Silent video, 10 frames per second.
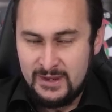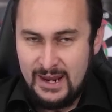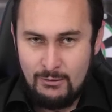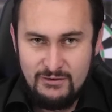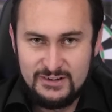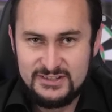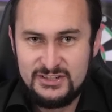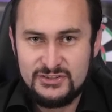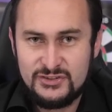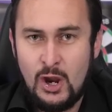However,
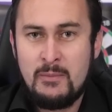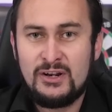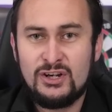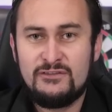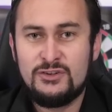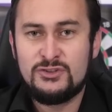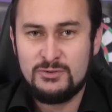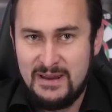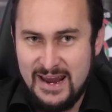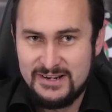since so many of you
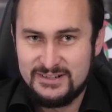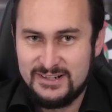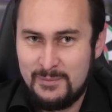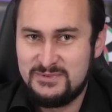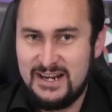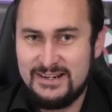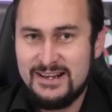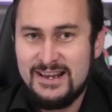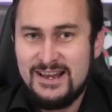demanded an update,